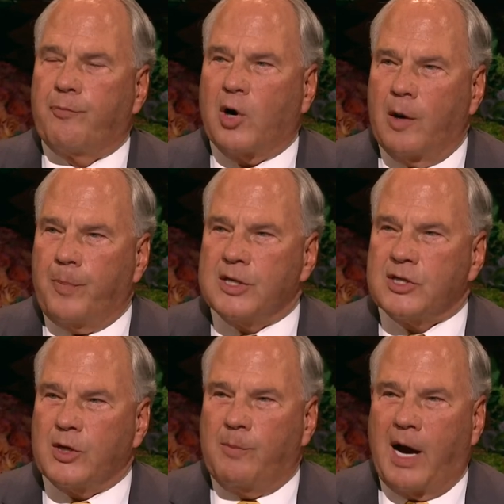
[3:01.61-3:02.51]
purpose
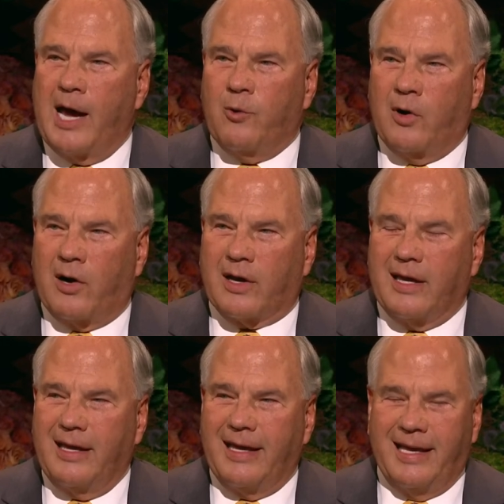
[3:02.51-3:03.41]
to my work
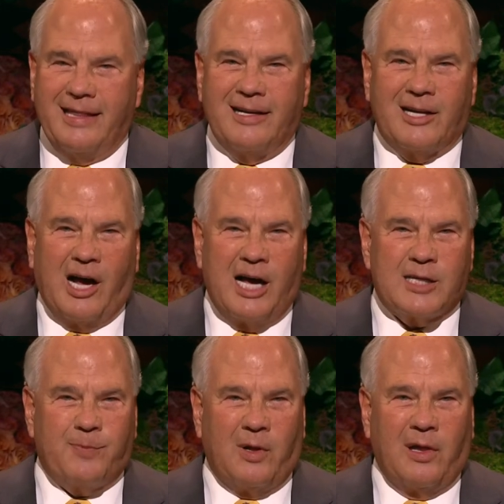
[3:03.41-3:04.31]
in the
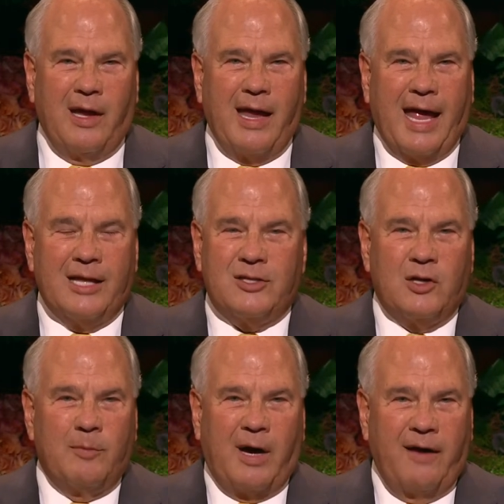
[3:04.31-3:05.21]
gospel and
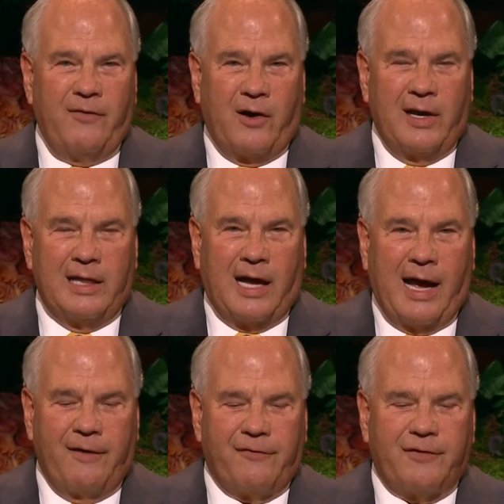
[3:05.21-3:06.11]
to my very
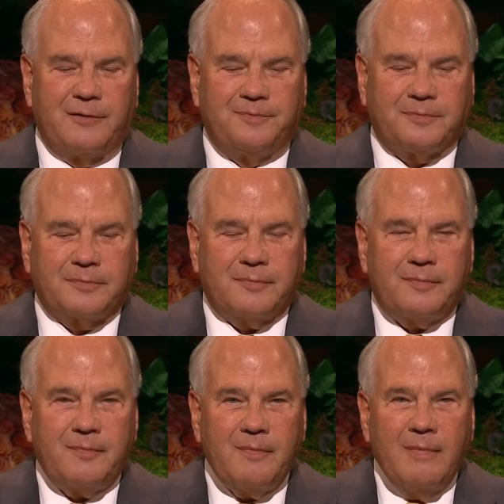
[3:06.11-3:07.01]
life.
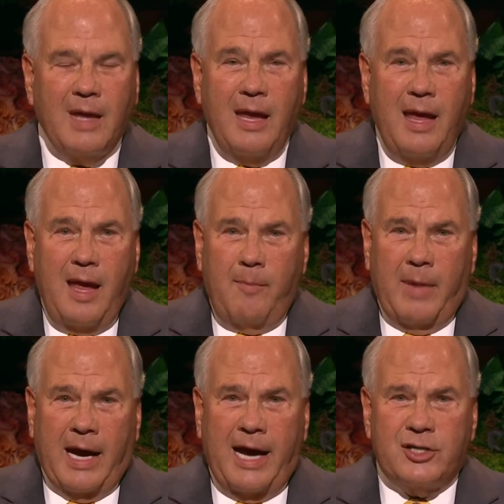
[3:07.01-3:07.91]

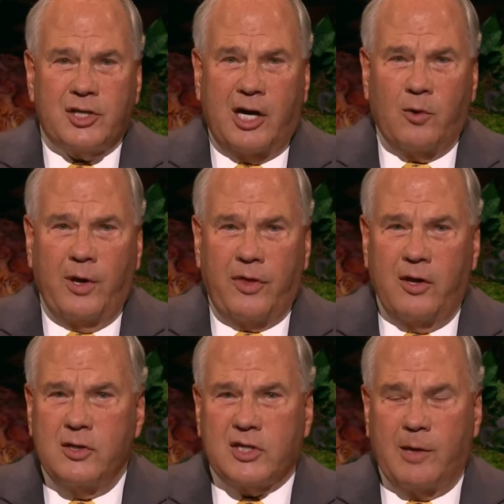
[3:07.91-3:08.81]
May I share with
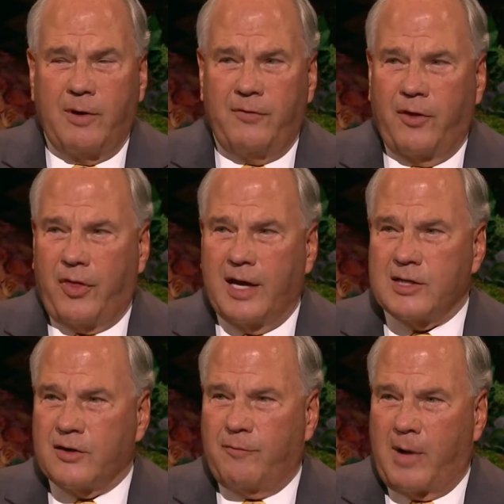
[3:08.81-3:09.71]
you some of the
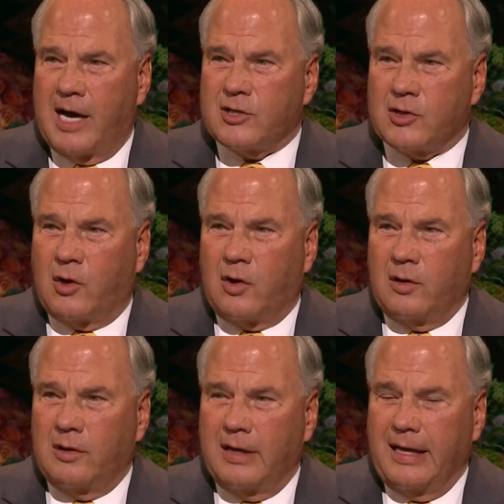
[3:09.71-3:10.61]
things of my soul?
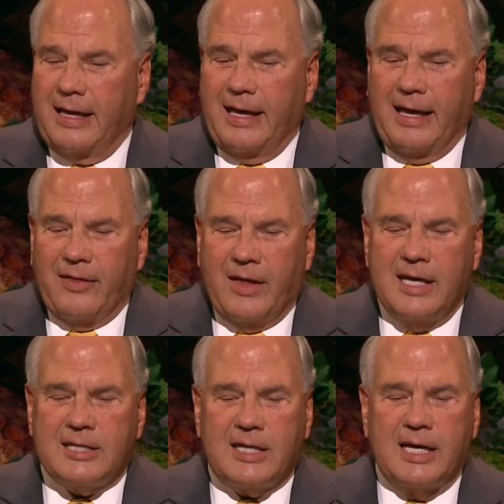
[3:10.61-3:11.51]

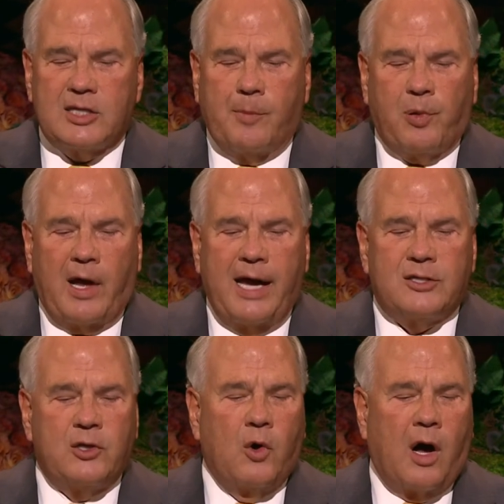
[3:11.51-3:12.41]
These things apply
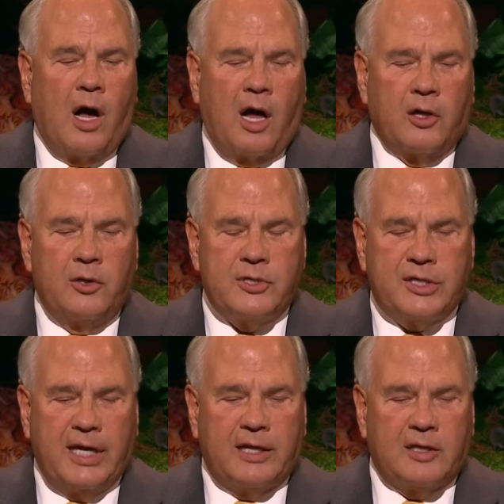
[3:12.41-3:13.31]
to all who
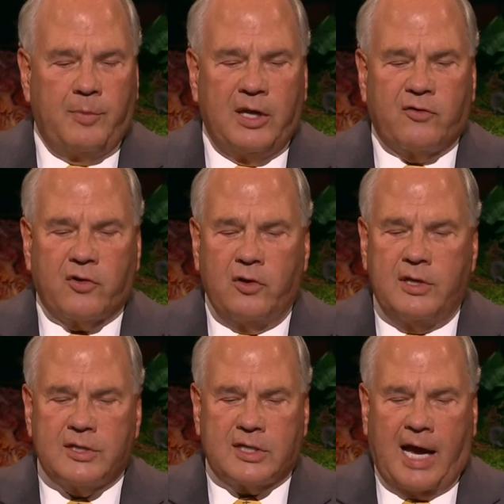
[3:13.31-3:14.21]
seek to be true
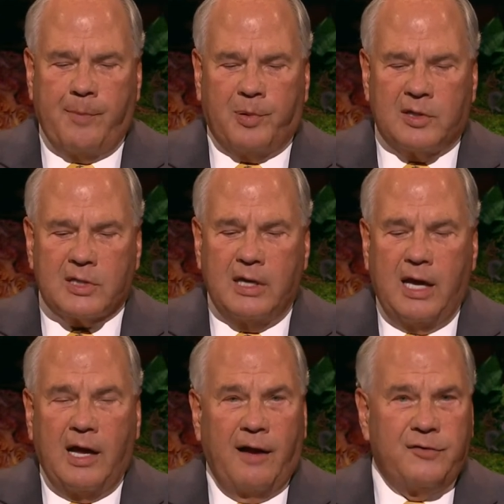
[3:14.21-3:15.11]
disciples
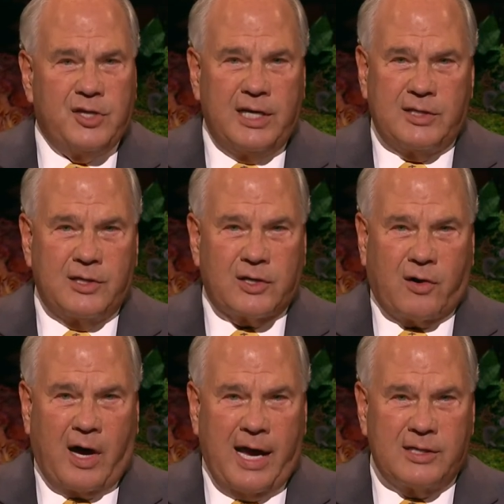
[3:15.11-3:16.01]
of Jesus
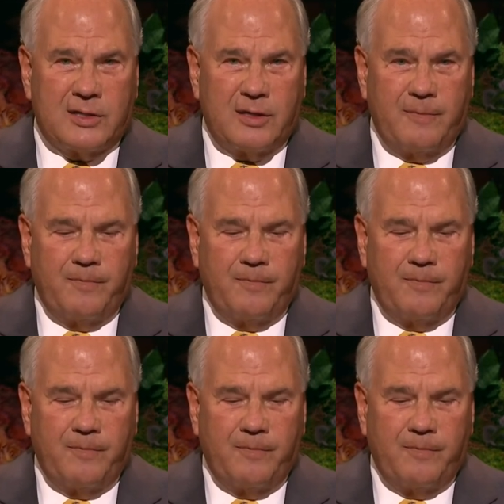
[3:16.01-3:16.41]
Christ.